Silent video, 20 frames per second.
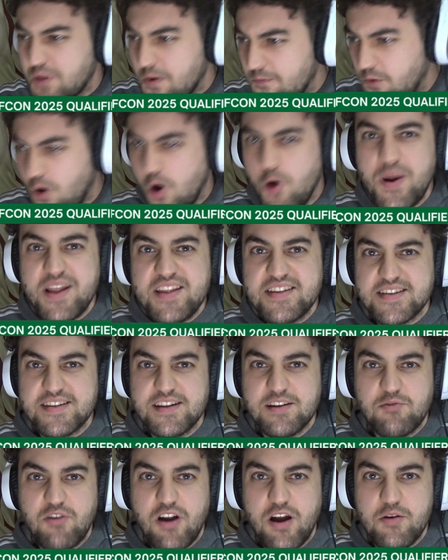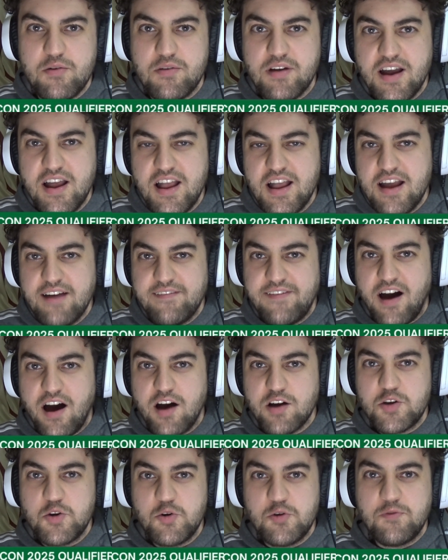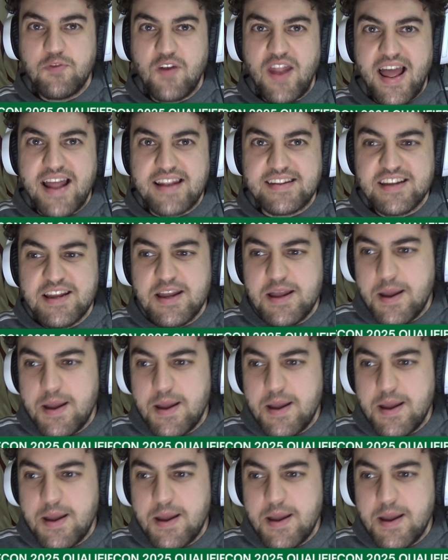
4 wins in a row for Uncle Vlad.